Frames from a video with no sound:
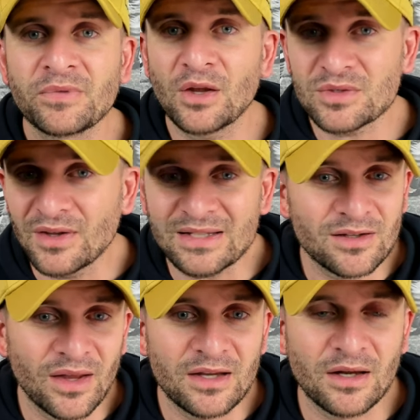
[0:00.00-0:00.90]
There's a lot
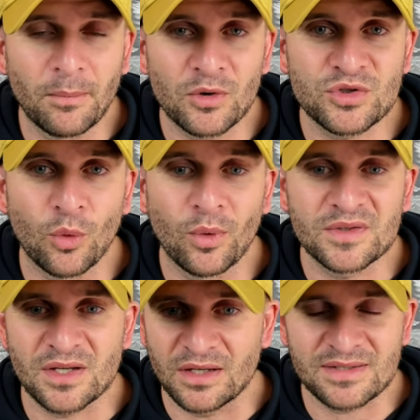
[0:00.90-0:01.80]
to like about Joel
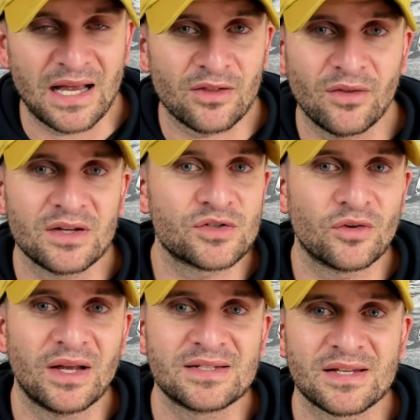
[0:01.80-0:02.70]
Wilson, exactly like
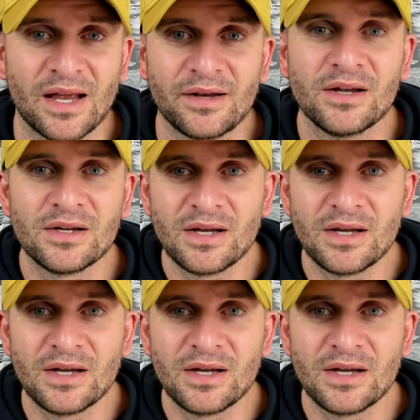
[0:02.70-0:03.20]
Zierlein said.